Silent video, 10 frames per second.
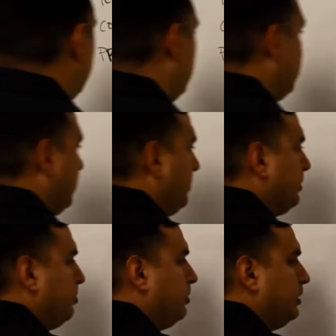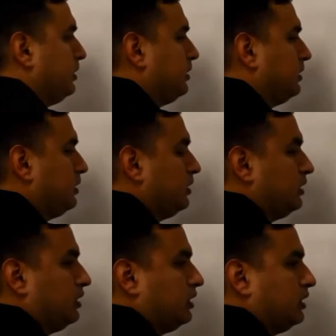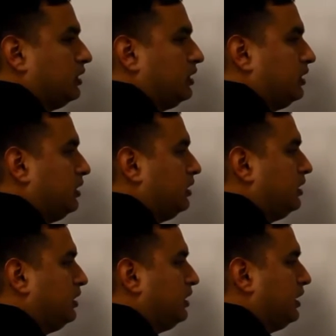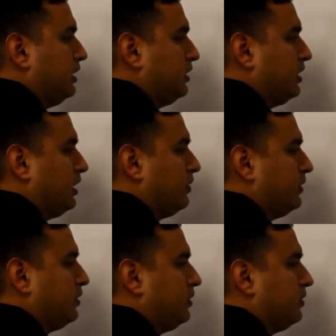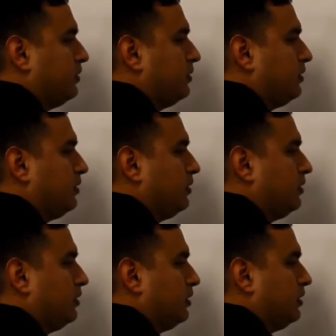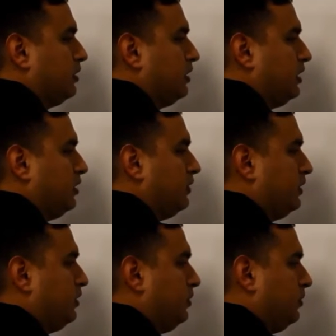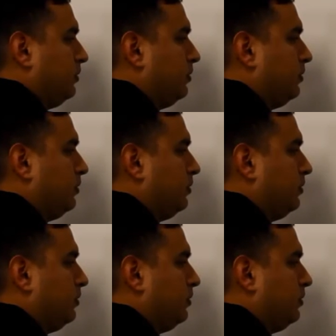So my midpoint, again, is k over 2, k over 2.